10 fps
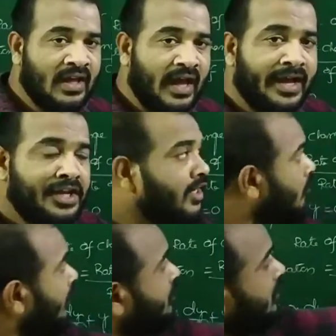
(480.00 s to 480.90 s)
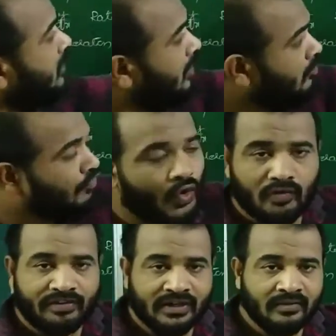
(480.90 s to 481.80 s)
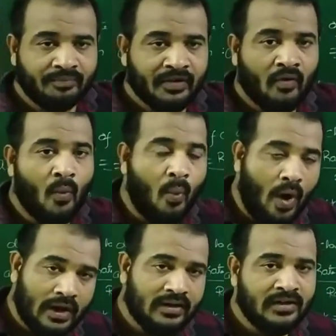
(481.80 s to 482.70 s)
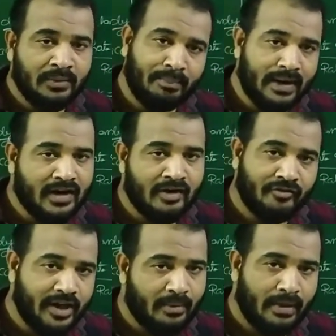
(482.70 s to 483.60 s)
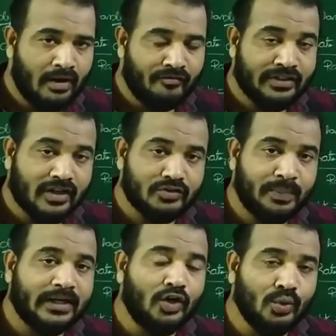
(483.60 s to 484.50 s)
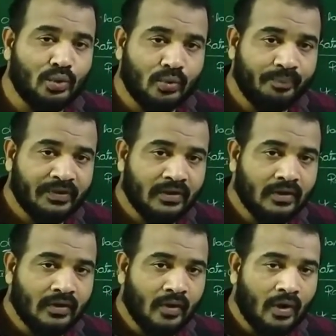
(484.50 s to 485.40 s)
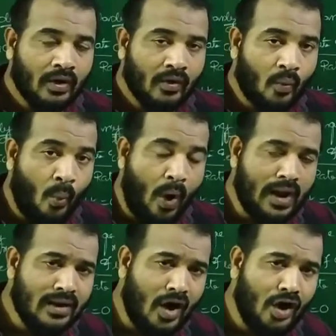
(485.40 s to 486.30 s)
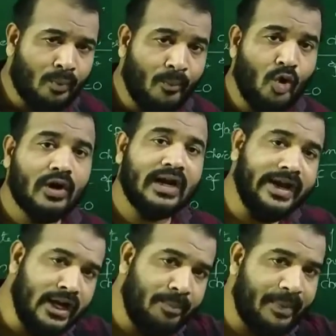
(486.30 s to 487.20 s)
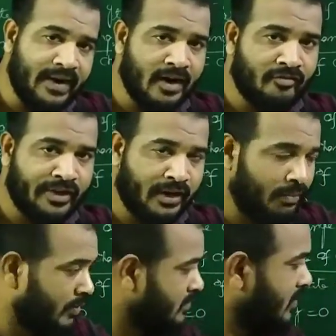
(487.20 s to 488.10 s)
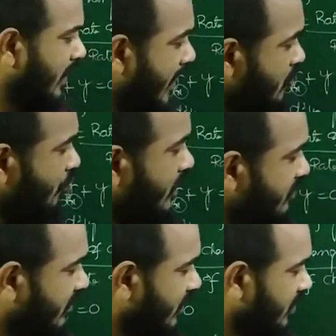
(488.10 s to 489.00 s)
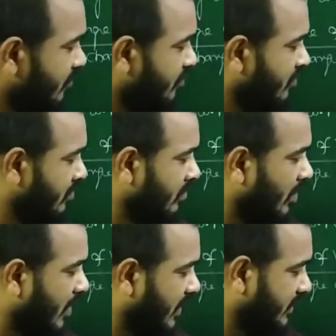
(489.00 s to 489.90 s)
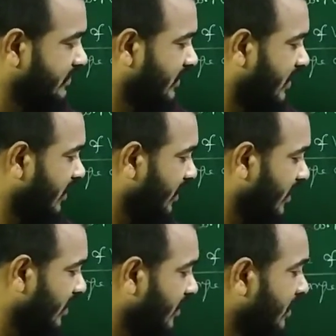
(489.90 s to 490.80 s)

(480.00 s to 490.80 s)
an equation involving one dependent variable with respect to one or more independent variables. As far as these are concerned, here